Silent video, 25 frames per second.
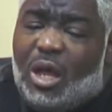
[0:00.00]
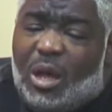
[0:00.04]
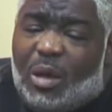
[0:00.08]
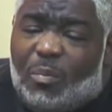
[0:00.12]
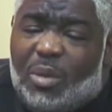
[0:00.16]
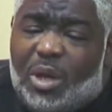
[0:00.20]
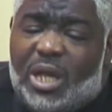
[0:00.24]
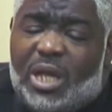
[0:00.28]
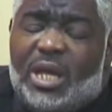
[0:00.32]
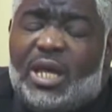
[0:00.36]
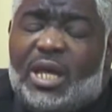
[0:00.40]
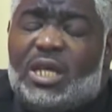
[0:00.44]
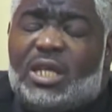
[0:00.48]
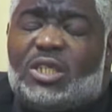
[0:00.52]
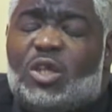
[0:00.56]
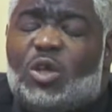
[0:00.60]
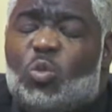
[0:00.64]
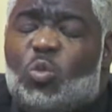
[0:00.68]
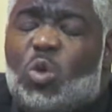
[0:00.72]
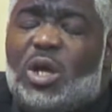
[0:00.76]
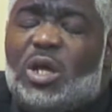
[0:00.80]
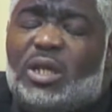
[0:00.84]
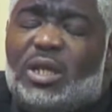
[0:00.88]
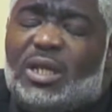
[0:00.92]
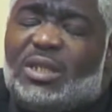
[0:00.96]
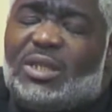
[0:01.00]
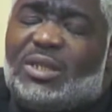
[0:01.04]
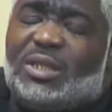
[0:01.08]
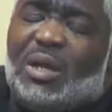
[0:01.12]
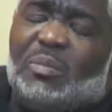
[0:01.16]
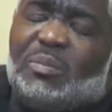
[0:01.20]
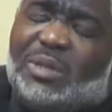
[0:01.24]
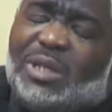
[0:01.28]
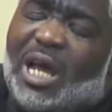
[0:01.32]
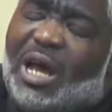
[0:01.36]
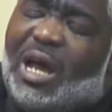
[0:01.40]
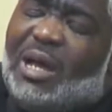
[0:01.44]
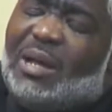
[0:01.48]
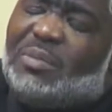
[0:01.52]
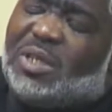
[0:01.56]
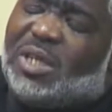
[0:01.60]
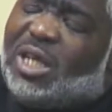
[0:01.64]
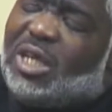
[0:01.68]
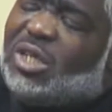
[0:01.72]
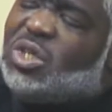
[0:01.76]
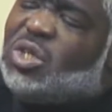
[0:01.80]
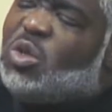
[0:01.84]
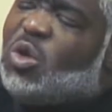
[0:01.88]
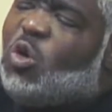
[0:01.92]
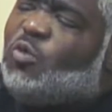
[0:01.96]
But here's the one that sometimes
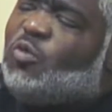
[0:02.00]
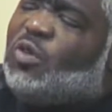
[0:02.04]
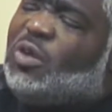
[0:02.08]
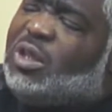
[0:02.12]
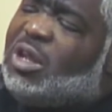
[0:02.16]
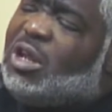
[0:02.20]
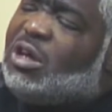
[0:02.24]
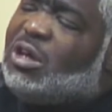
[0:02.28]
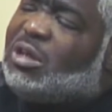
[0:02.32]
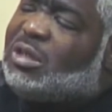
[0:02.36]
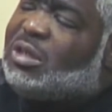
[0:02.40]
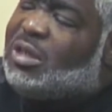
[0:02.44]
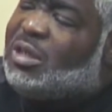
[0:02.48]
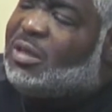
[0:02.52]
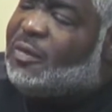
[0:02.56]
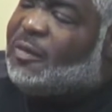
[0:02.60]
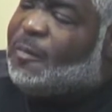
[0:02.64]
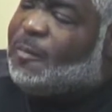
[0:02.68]
gets overlooked.